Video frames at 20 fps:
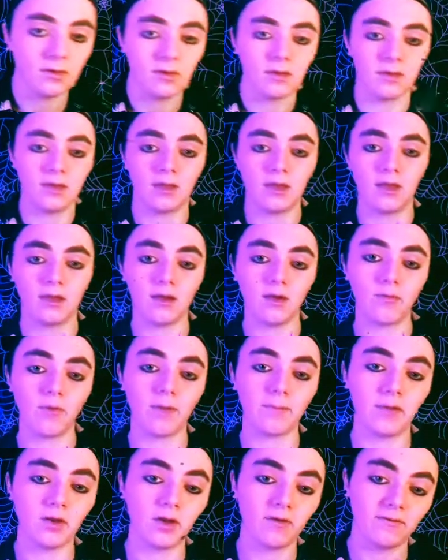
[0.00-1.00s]
I'm going to wipe
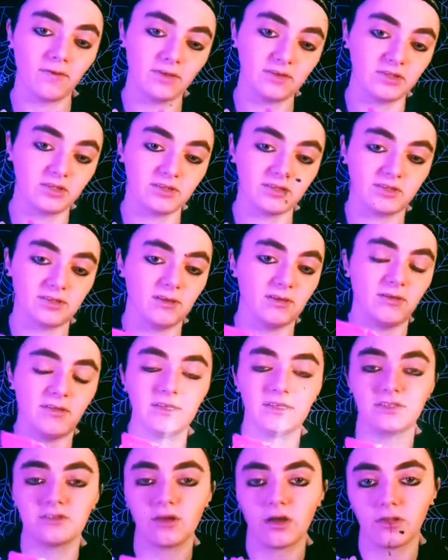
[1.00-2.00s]
it off with just these
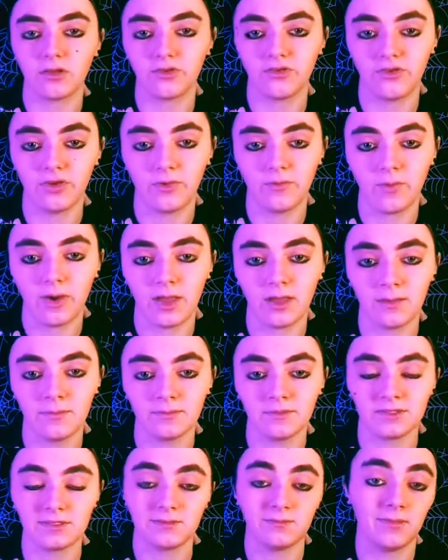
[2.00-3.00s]
Dollar Tree
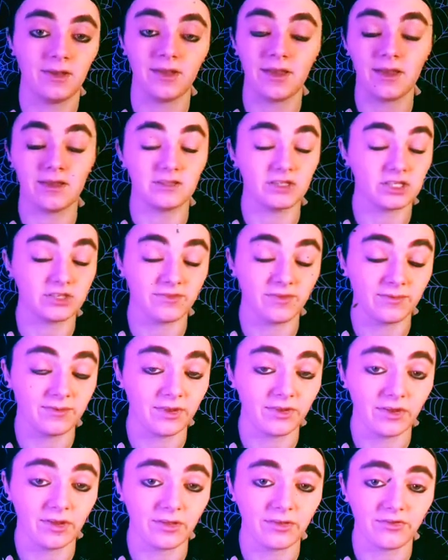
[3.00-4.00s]
wipes. Again, just from the
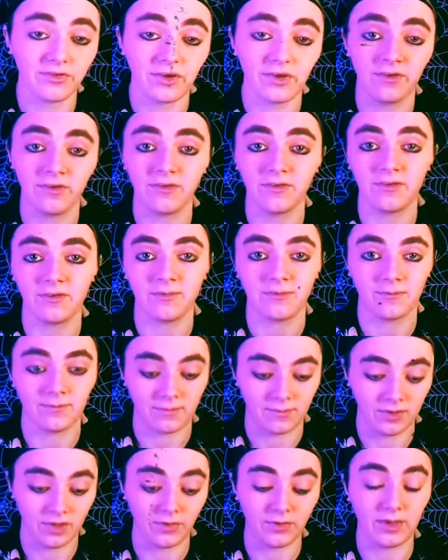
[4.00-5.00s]
Dollar Tree.
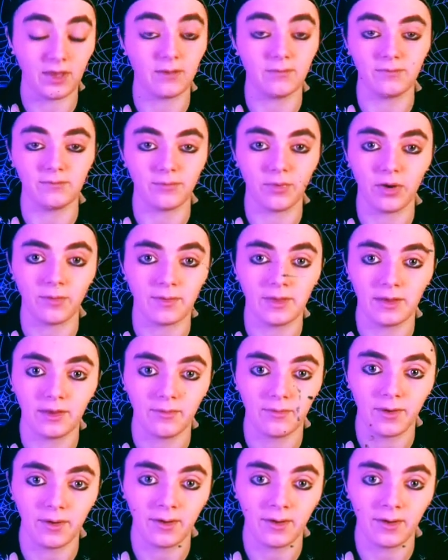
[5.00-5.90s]
You can get them probably anywhere.